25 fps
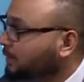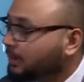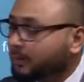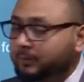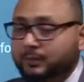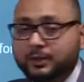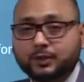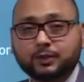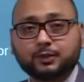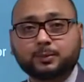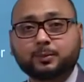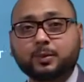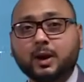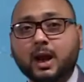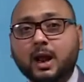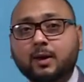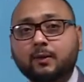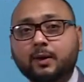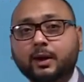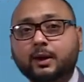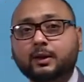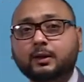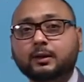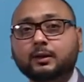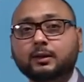of this
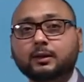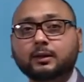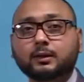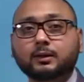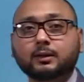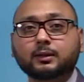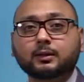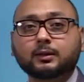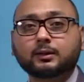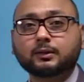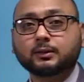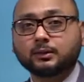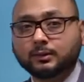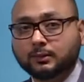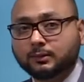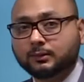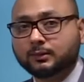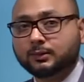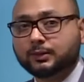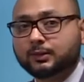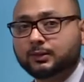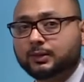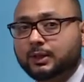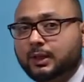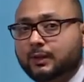private
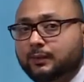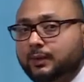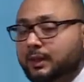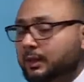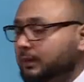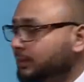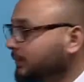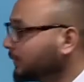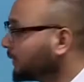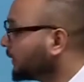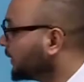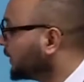savings?